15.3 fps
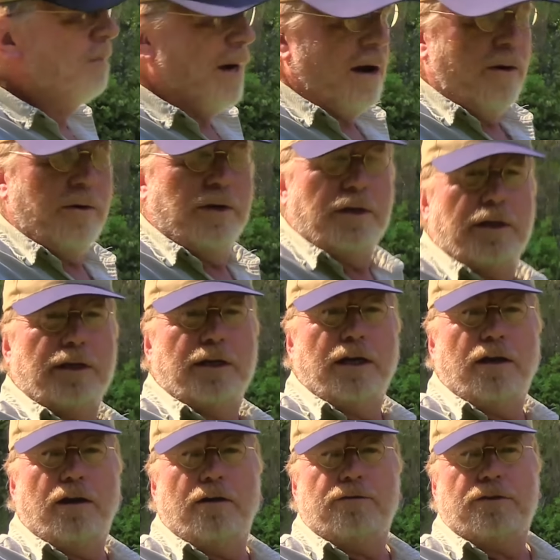power you can
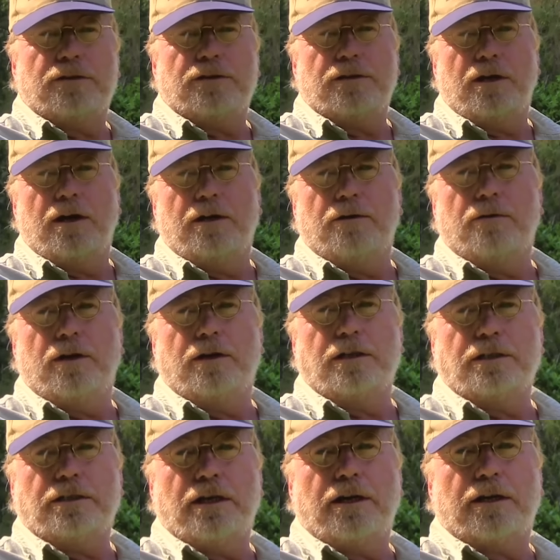get off the sun to run
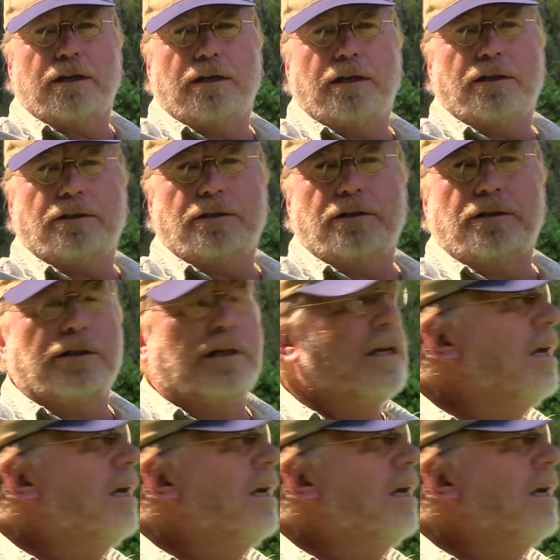these air conditioners.